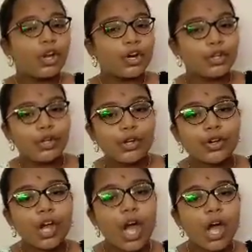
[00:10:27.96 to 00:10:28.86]
Do you
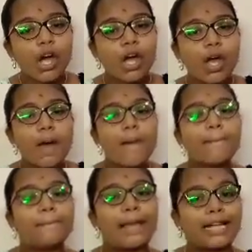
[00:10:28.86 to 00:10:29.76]
know
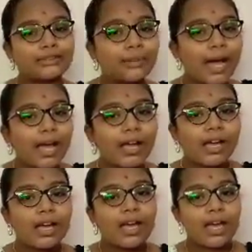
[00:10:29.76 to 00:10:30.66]
plasma?
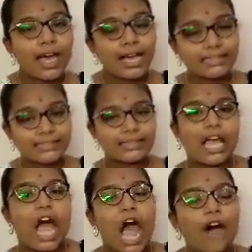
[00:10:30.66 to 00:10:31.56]
Yes,
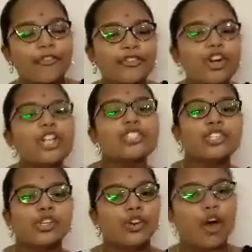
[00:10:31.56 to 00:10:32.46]
of course
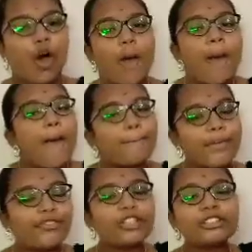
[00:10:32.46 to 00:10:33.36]
you know.
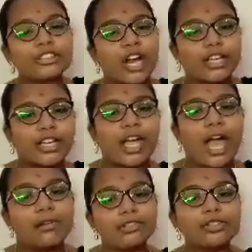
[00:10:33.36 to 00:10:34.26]
Before starting,
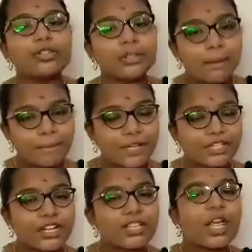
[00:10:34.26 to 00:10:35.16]
I will show some
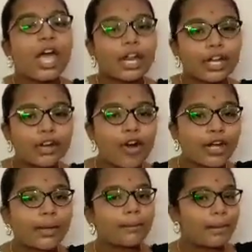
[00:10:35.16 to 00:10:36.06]
pictures
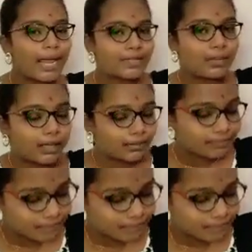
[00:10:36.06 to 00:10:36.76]
regarding plasma.